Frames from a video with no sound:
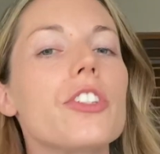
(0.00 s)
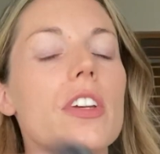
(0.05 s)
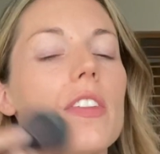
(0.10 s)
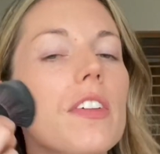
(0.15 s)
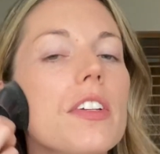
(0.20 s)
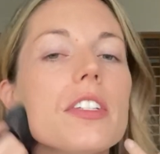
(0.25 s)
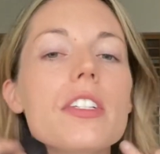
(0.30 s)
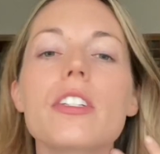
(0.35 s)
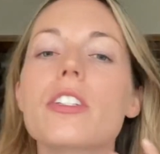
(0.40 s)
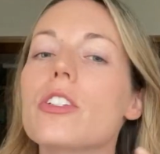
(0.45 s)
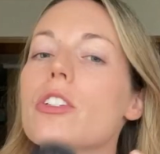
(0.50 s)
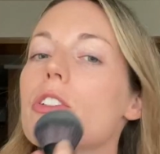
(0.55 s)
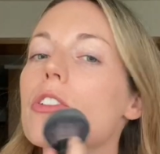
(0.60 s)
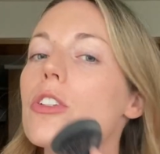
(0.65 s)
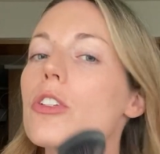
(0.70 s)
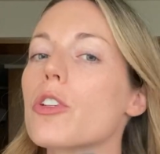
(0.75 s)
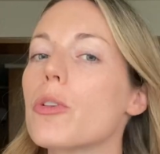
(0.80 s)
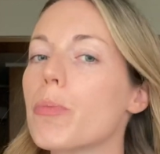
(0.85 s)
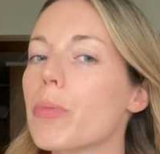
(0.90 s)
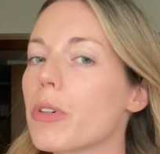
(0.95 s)
And this is
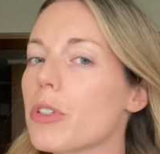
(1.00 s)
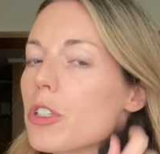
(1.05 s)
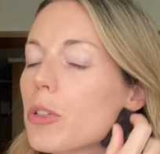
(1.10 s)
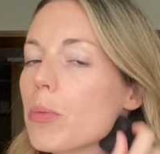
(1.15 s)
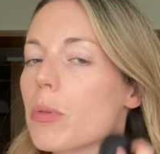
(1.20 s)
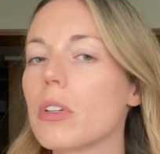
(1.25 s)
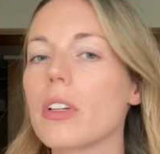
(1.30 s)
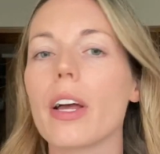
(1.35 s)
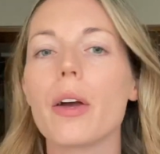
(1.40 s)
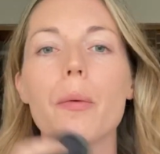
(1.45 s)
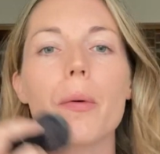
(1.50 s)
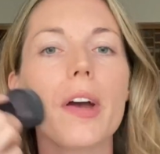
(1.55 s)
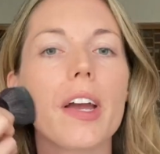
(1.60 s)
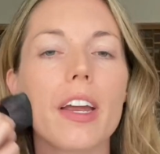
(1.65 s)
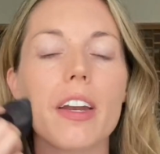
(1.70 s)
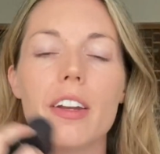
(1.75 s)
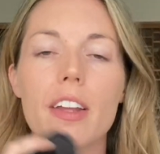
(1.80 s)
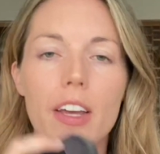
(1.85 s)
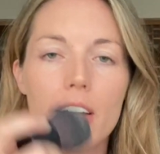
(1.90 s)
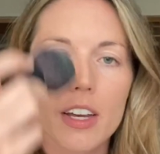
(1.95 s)
super, super
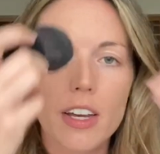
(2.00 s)
lightweight.